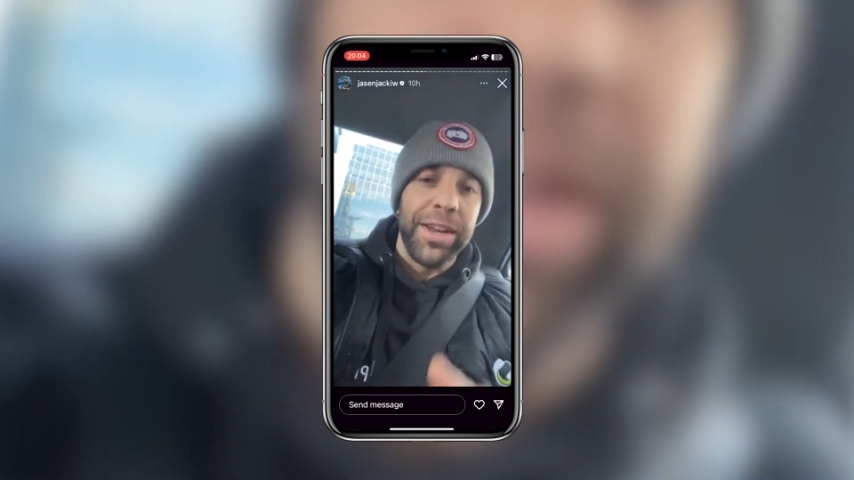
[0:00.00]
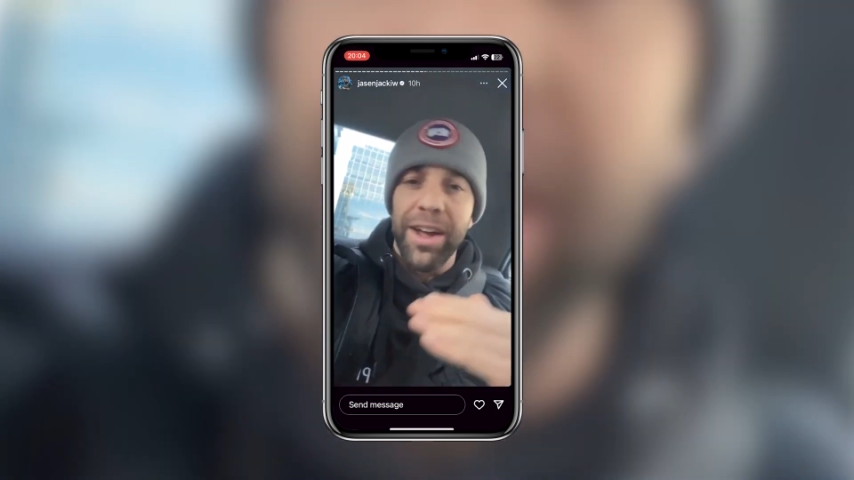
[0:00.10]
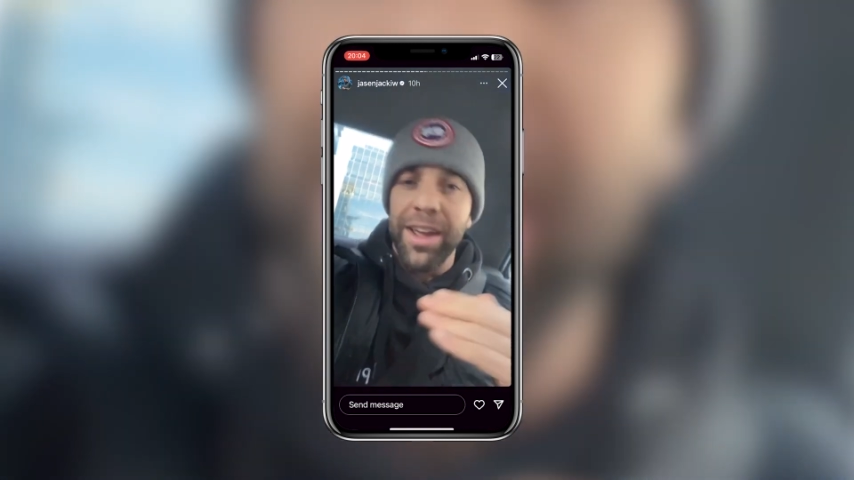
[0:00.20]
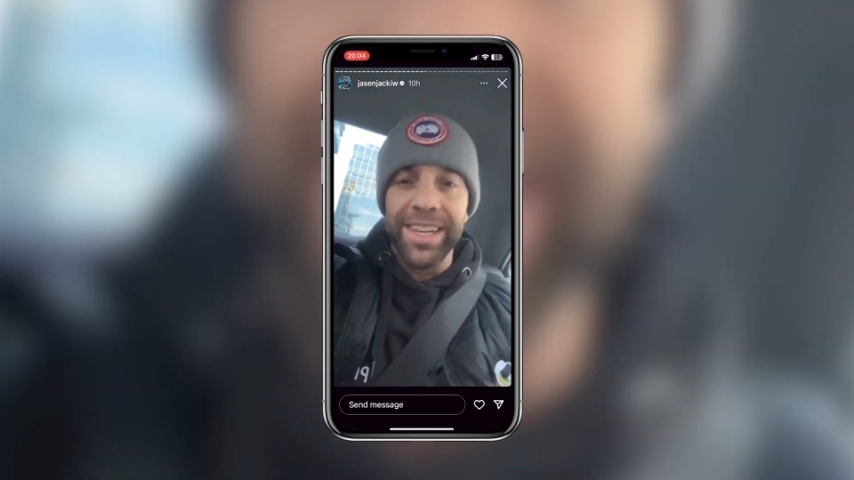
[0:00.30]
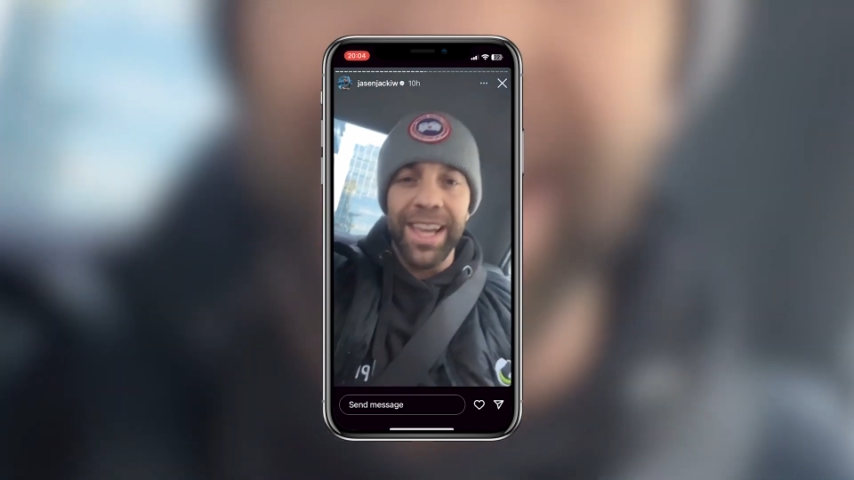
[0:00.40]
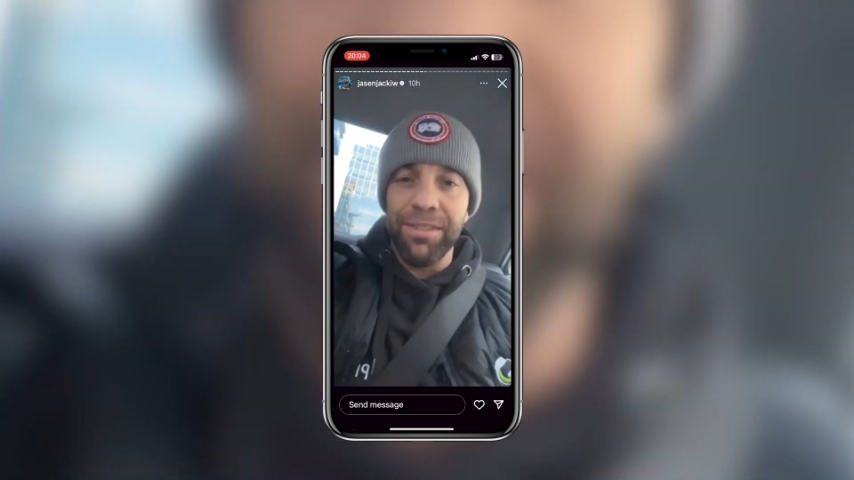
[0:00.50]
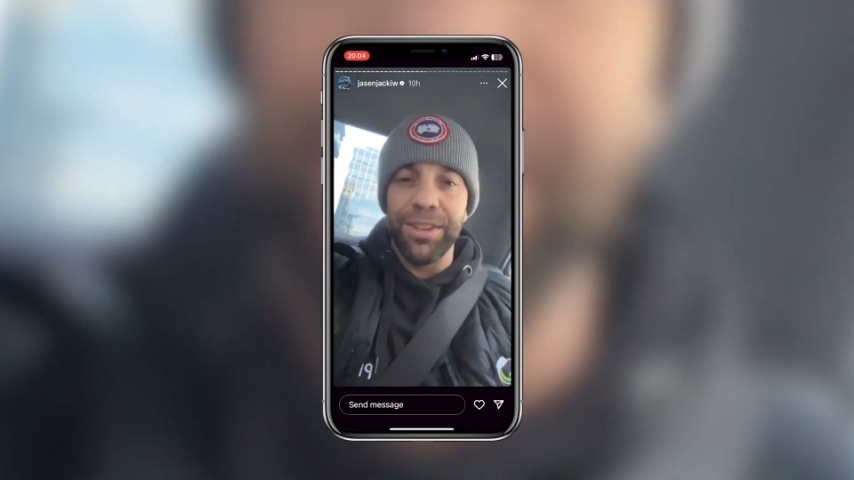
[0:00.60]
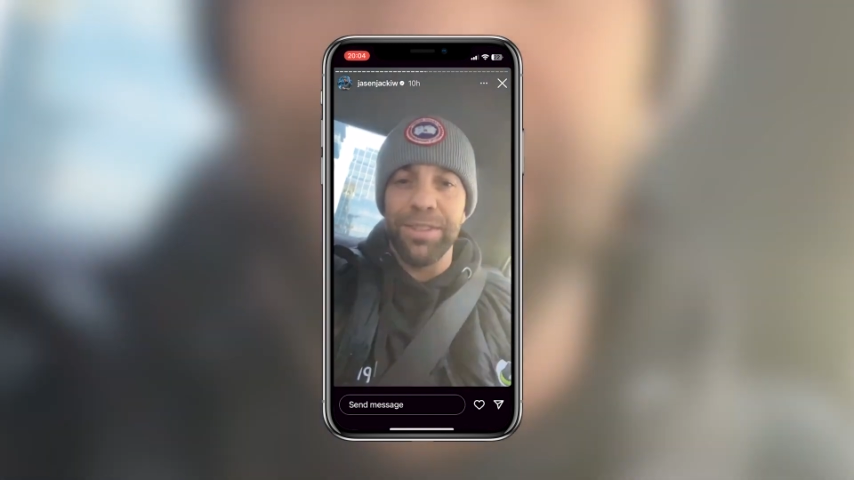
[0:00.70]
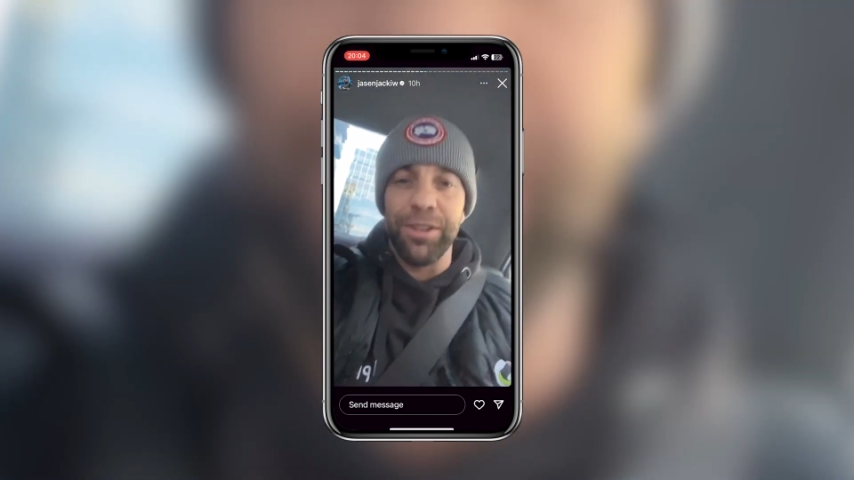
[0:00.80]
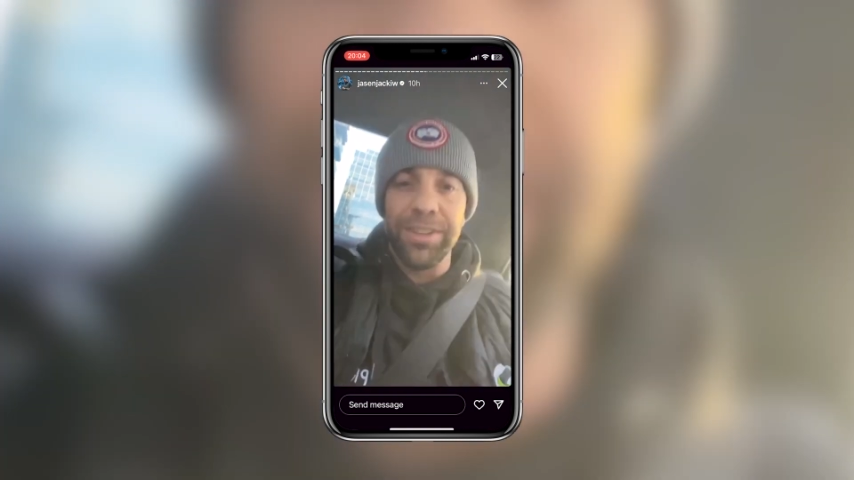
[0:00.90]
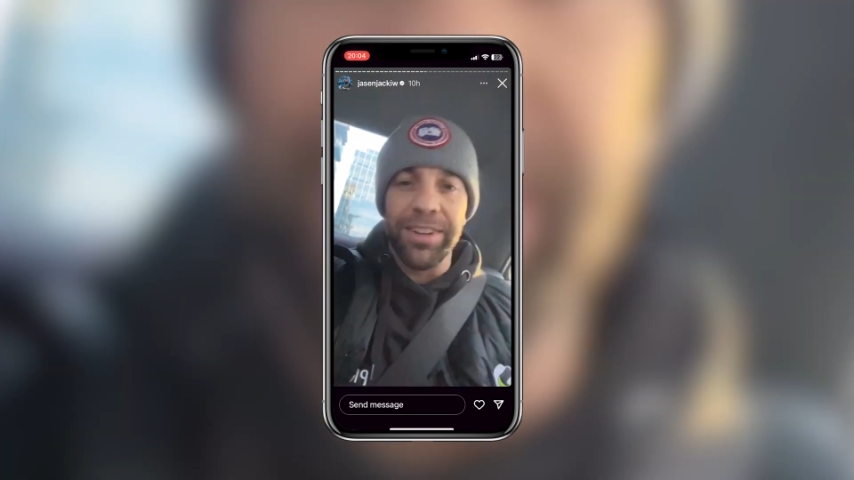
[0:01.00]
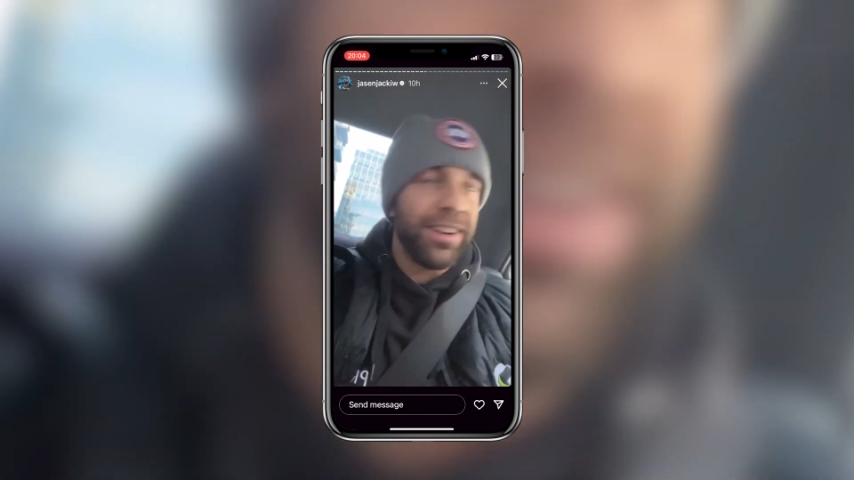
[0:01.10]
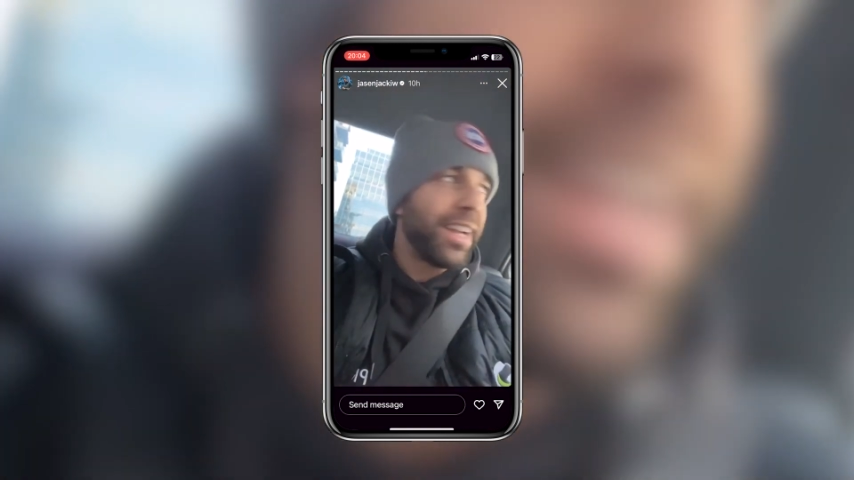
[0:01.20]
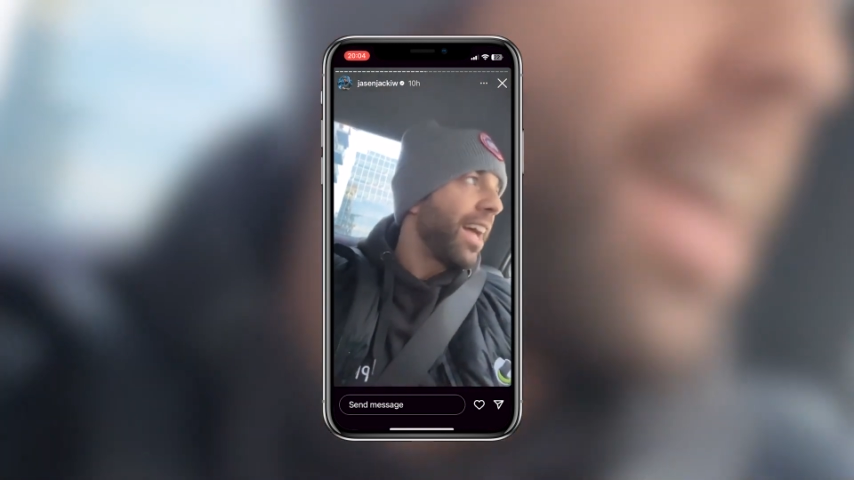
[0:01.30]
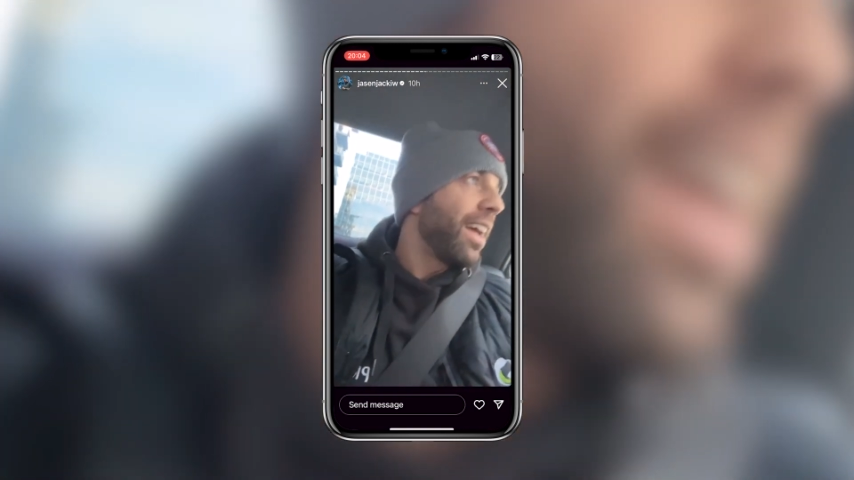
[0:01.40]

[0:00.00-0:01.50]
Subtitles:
even get through the front door yet.